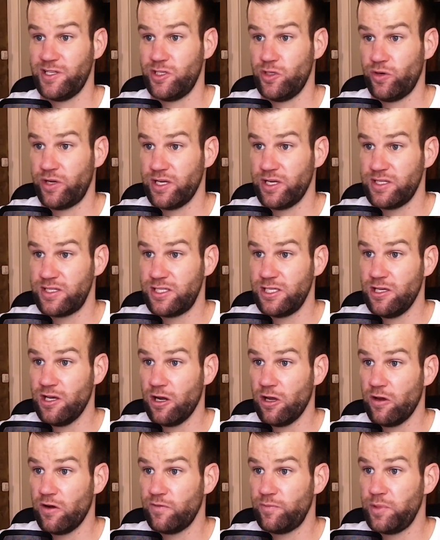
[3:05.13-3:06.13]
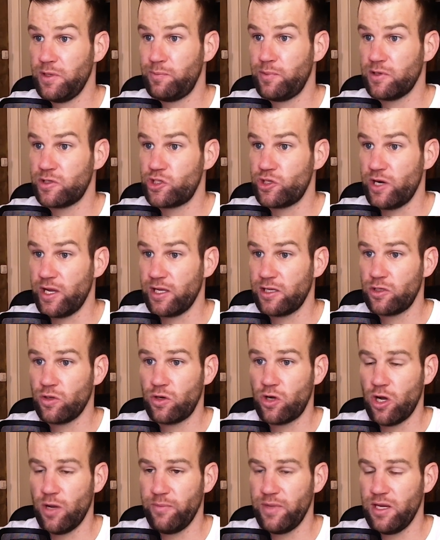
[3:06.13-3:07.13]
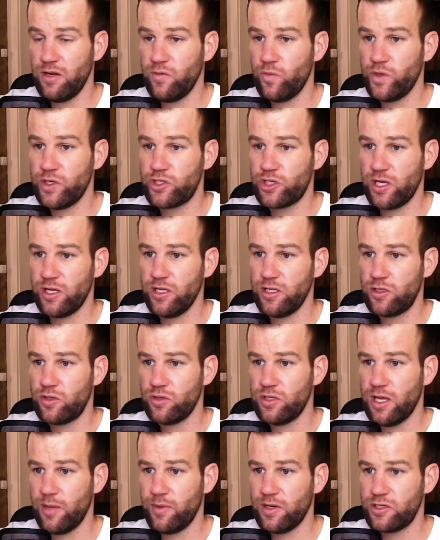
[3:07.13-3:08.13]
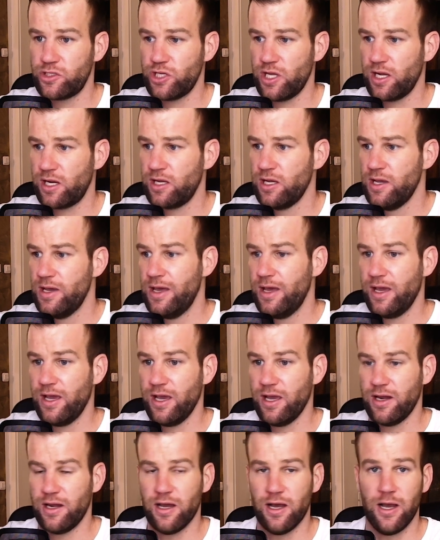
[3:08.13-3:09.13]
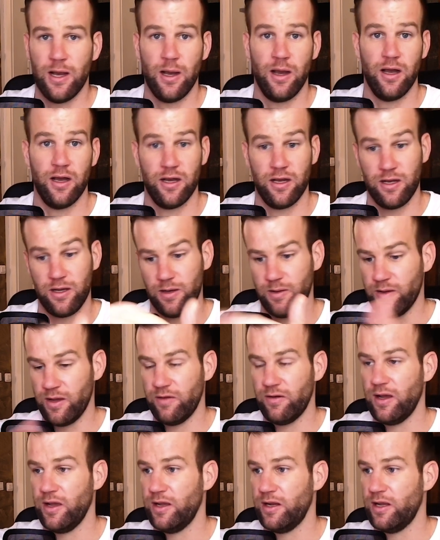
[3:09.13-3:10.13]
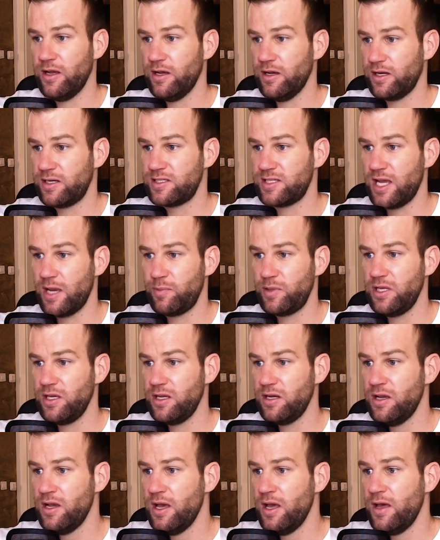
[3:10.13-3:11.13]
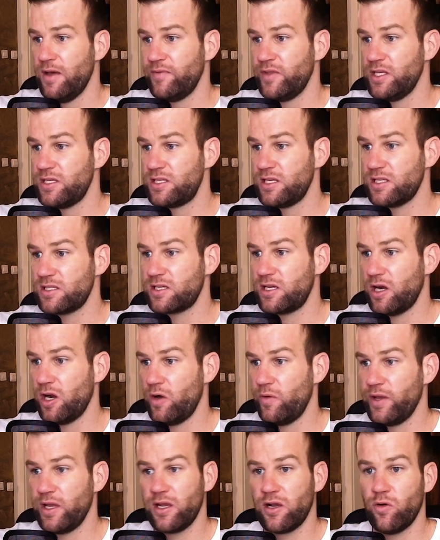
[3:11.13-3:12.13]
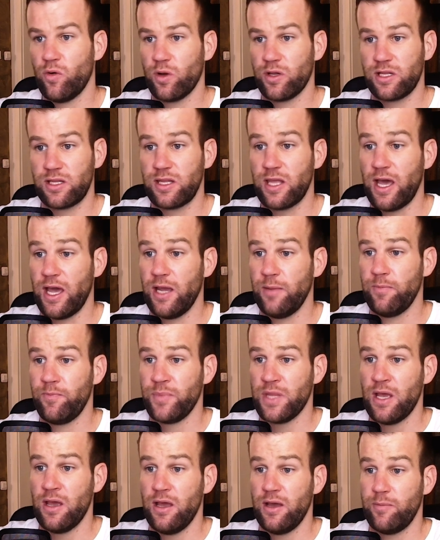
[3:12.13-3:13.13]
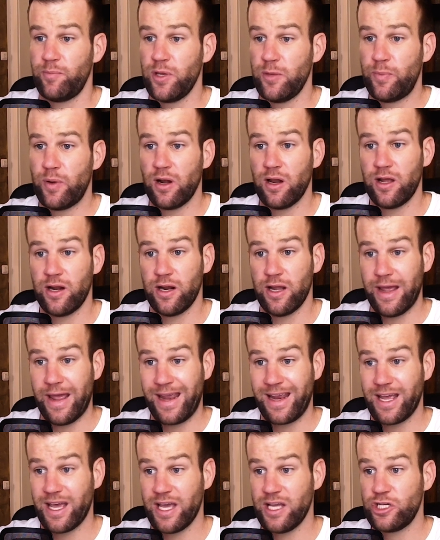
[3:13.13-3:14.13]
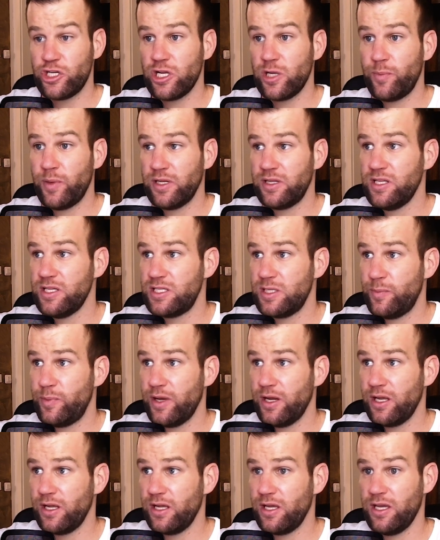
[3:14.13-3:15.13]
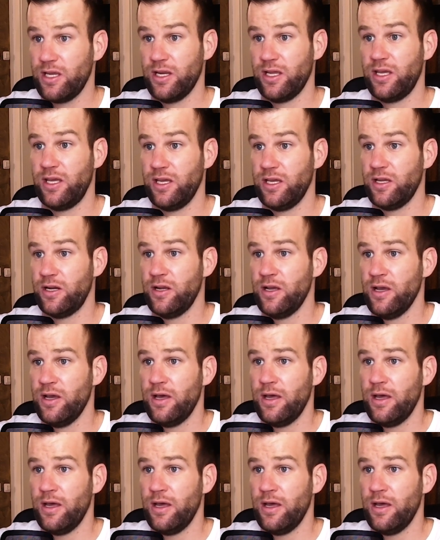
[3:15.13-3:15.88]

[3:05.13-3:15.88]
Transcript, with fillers: As you can see, a lot of people trying to come in, which I need to double check and accept in. This is growing all the time. People are engaging, participating in here.